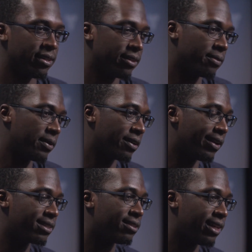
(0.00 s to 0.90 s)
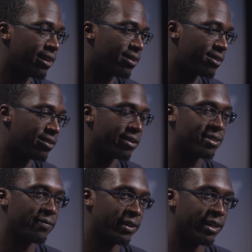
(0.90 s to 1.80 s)
You're the aggressor that
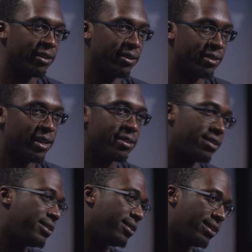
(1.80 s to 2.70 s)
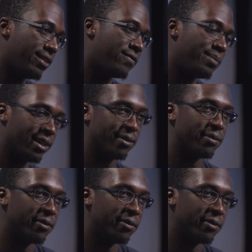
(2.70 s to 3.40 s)
starts the fight. You toss your shield in from the other